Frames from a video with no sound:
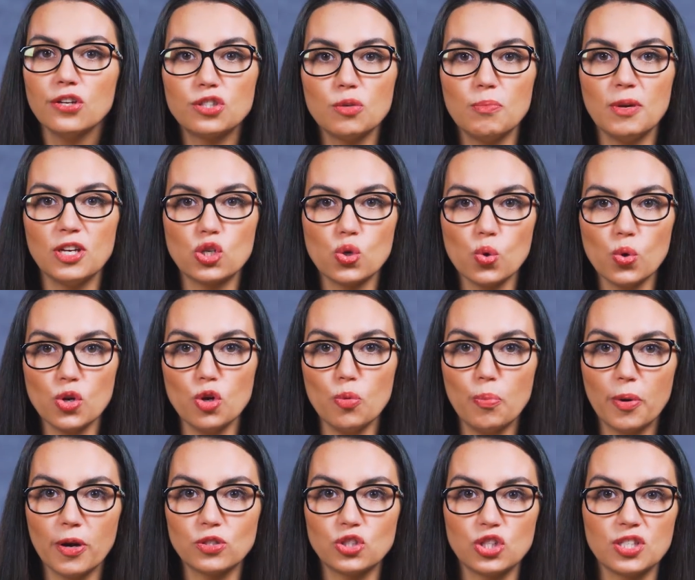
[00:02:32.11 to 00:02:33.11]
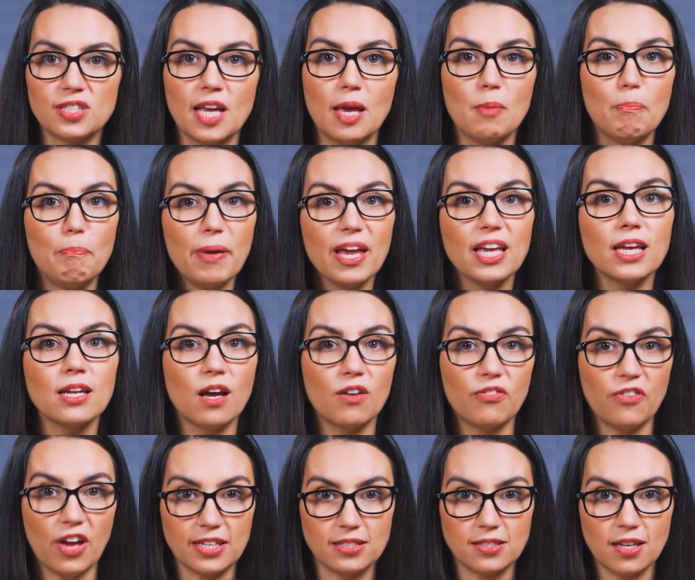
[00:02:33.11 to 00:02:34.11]
So make sure you purchase a big enough
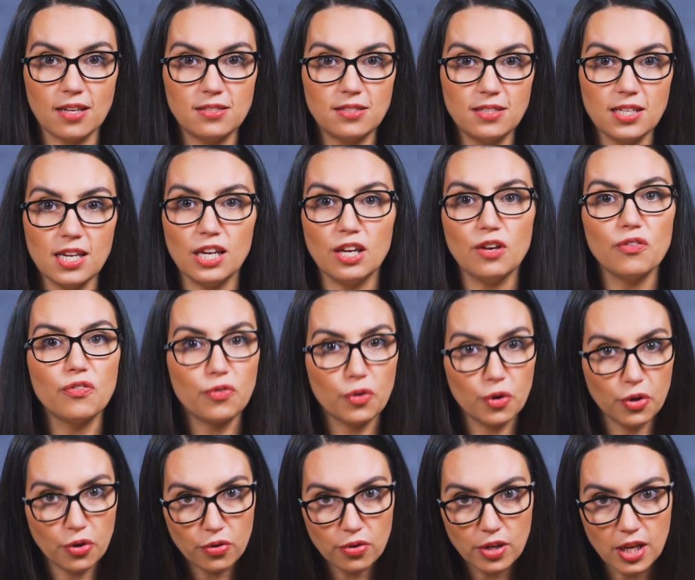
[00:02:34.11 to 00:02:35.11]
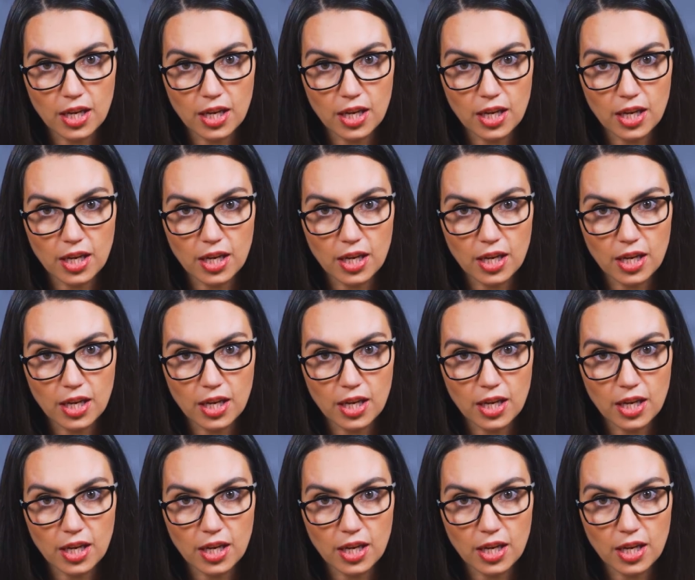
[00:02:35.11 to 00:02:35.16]
SSD for your